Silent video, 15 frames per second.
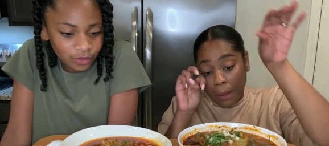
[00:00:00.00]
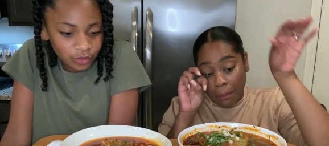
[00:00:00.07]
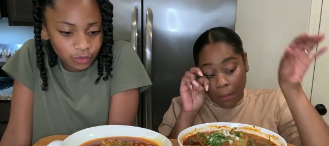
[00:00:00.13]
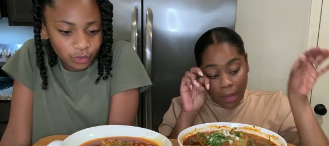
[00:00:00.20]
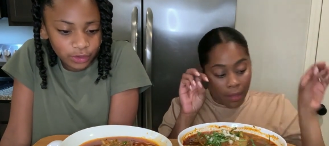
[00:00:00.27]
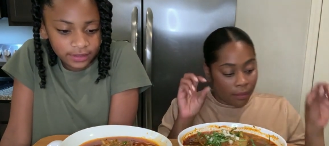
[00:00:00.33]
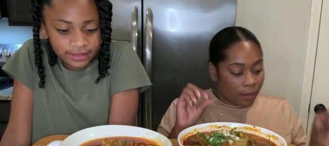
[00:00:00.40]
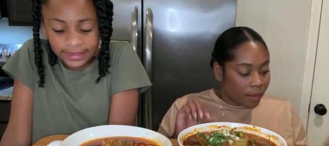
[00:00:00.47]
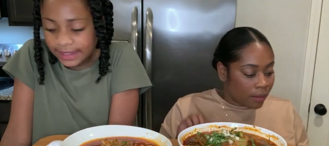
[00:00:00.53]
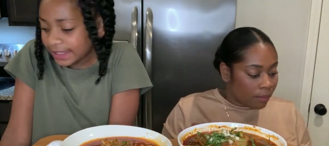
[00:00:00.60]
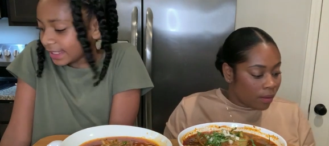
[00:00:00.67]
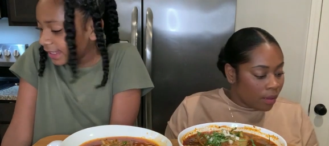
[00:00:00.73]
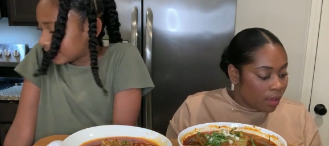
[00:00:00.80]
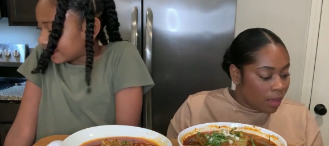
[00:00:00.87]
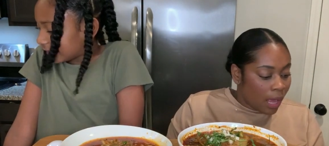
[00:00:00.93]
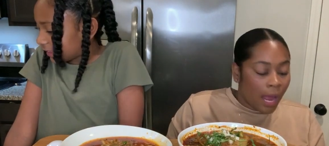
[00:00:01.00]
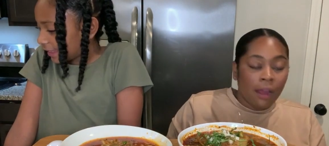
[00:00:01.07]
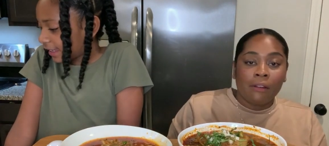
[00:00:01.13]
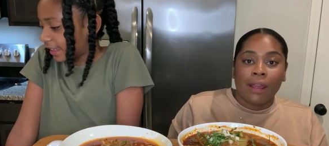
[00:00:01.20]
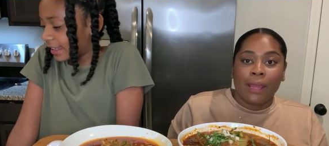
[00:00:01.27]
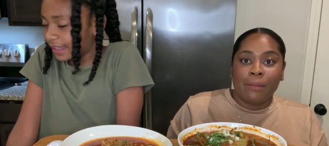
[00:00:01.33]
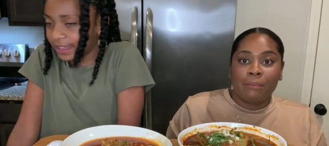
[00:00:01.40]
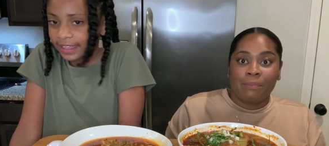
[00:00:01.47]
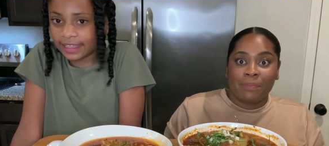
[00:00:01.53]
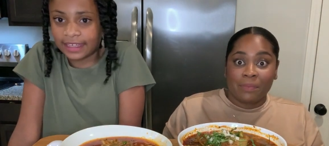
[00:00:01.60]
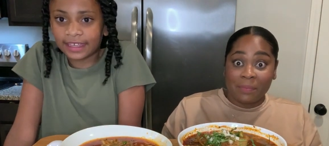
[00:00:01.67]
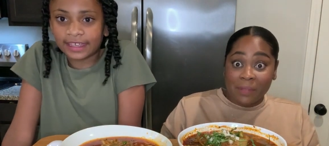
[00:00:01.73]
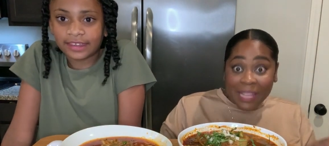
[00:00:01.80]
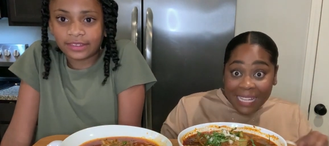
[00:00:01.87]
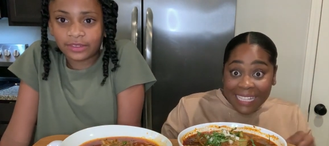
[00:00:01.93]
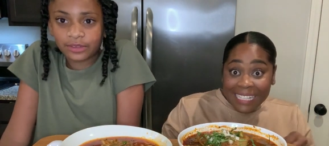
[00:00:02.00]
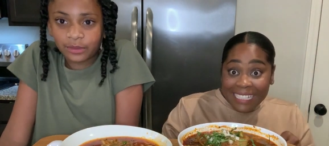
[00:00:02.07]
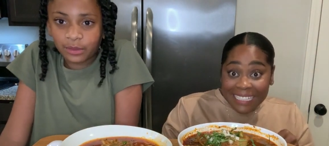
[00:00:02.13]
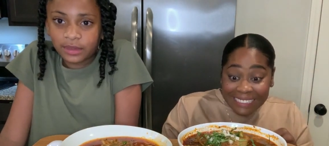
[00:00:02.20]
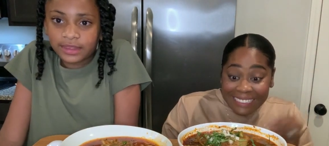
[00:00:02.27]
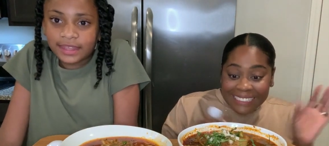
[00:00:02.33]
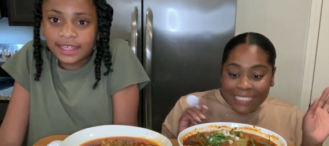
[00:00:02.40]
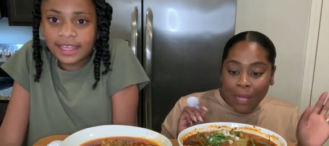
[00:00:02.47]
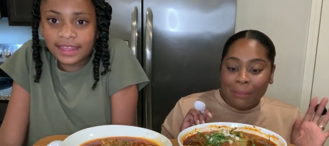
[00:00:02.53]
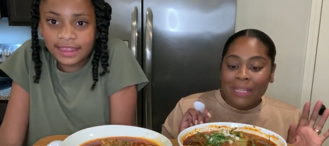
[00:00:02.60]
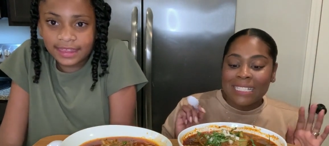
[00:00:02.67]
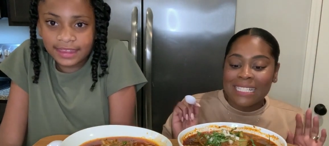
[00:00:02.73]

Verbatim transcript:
Speaker 1: and mine there. All right. I'm